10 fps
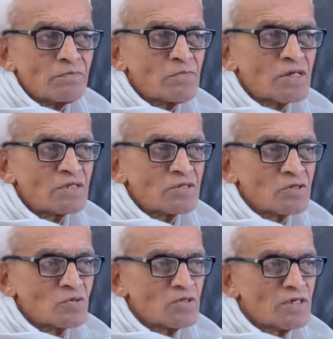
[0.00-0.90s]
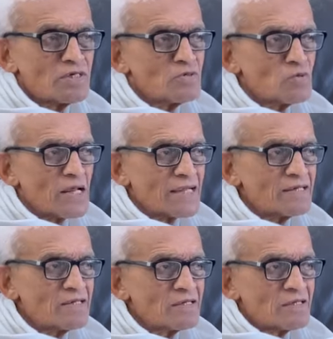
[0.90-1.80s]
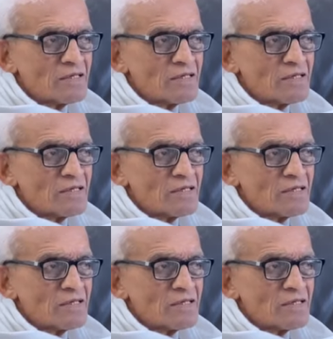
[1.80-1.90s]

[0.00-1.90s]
birth to the new light,